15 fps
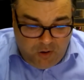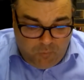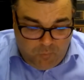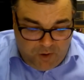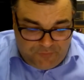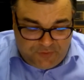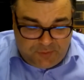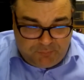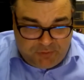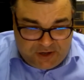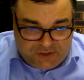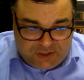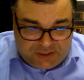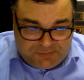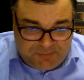want the
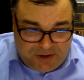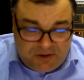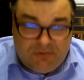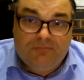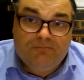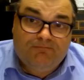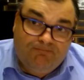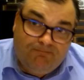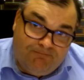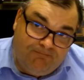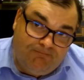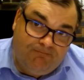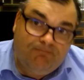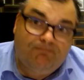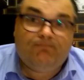precious metal,
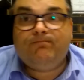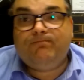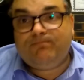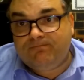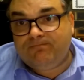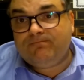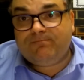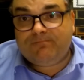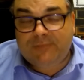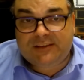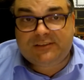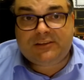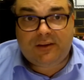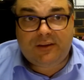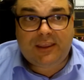
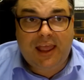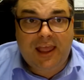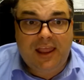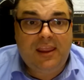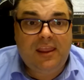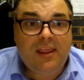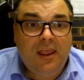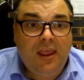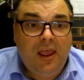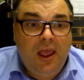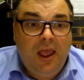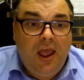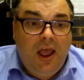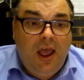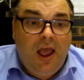that's okay.
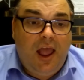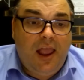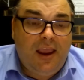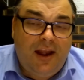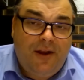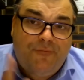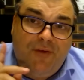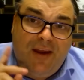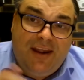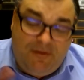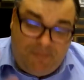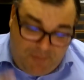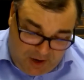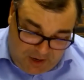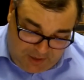I got a friend
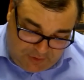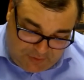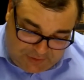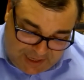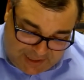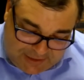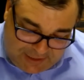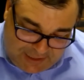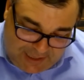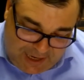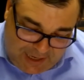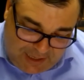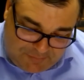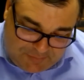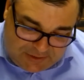of mine who's actually
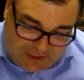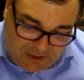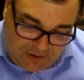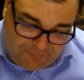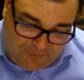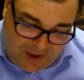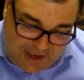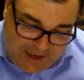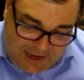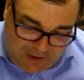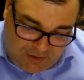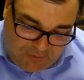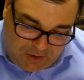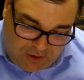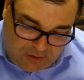getting himself a
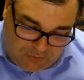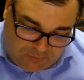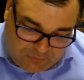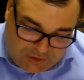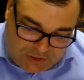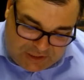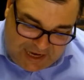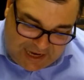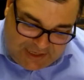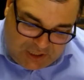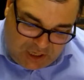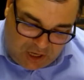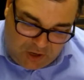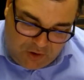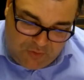yellow gold
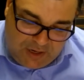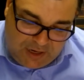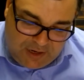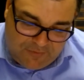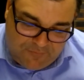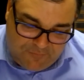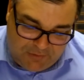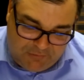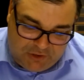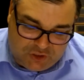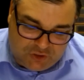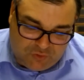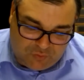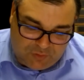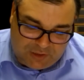Daytona very
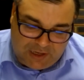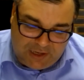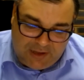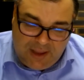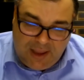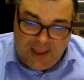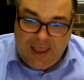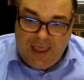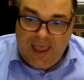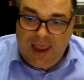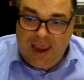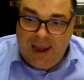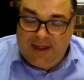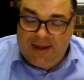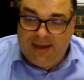shortly.
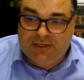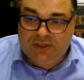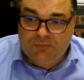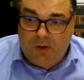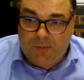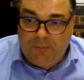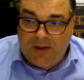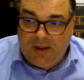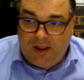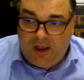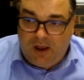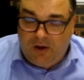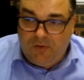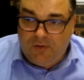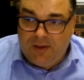And he's swapping a
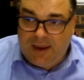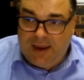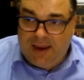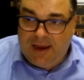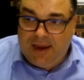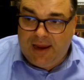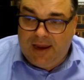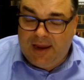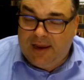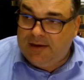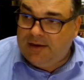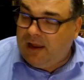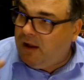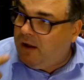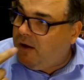Hulk
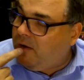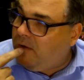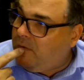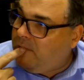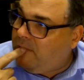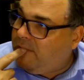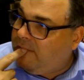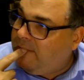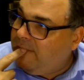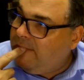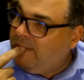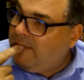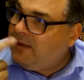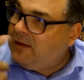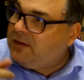and a Hulk.
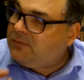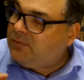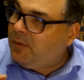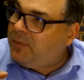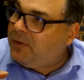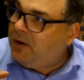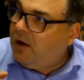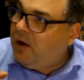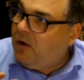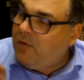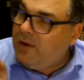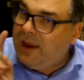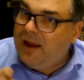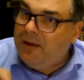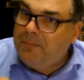He's swapping a
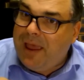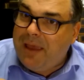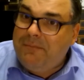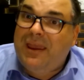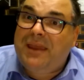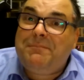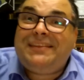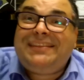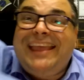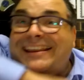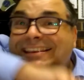Hulk and a Batman, but they're